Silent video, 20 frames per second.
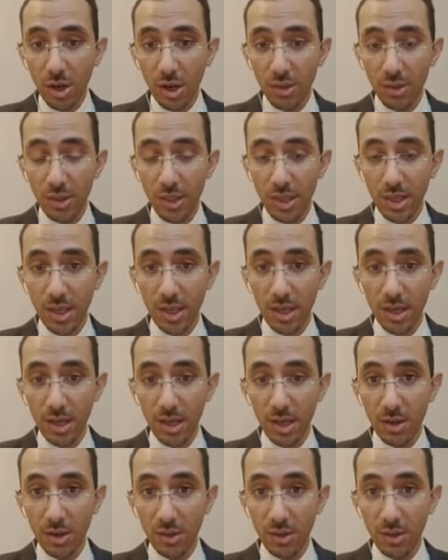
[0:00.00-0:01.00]
on the
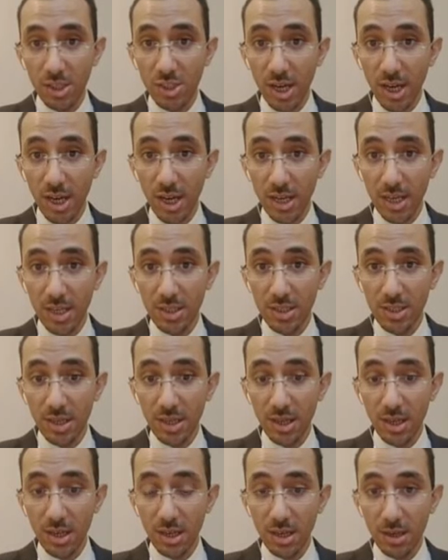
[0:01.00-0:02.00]
Chinese
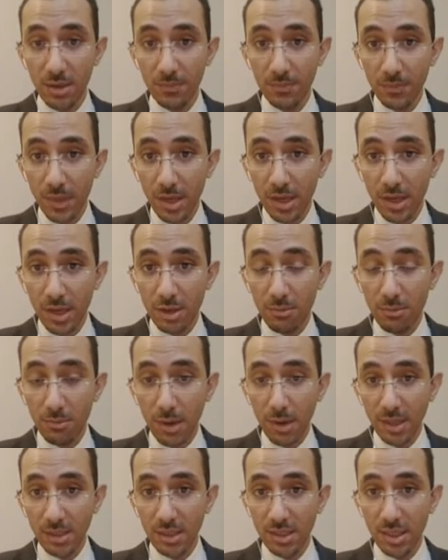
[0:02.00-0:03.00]

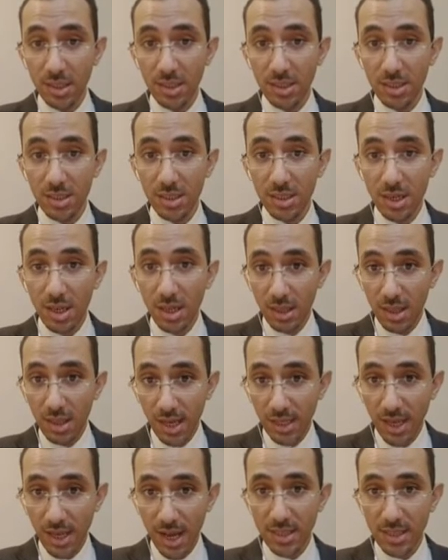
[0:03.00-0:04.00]
commodities,
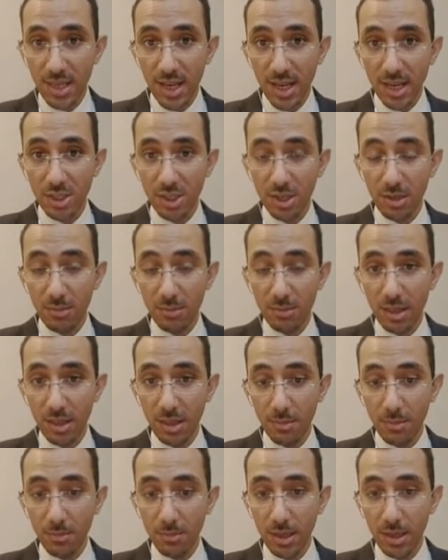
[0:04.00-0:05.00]
that has actually
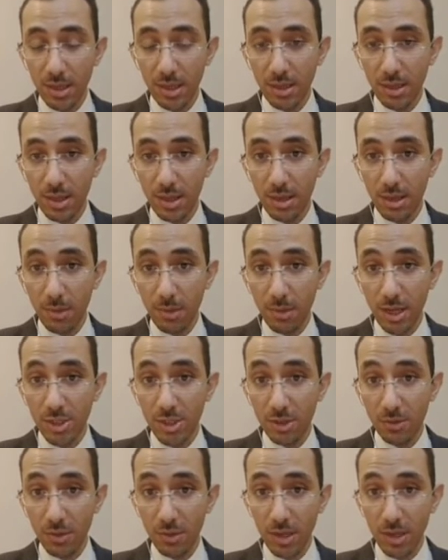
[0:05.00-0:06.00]
been the
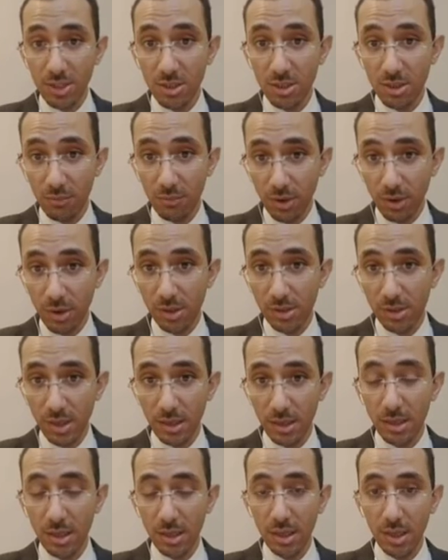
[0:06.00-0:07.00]
major reason for
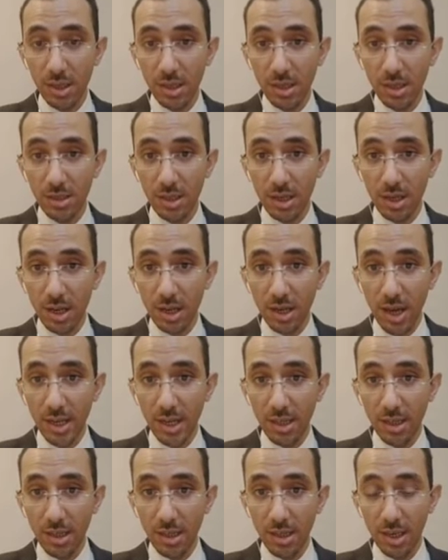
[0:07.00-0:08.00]
a
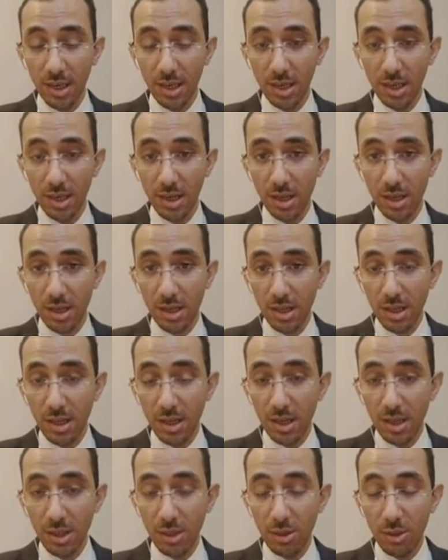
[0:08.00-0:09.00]
decline in the
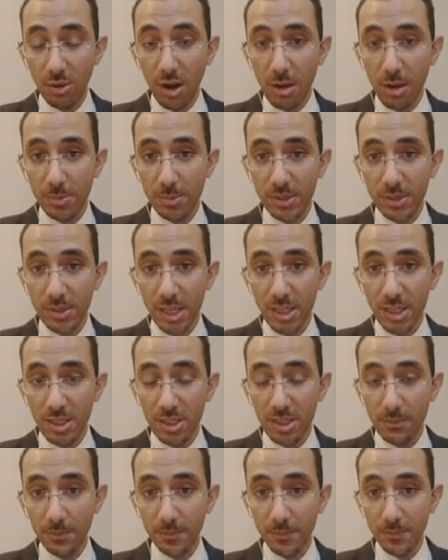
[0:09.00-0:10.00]
oil
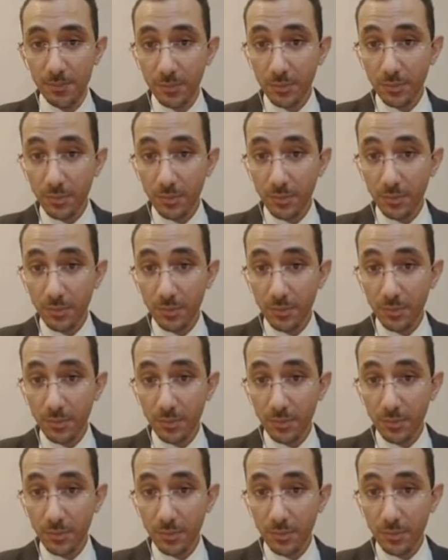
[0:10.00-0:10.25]
price.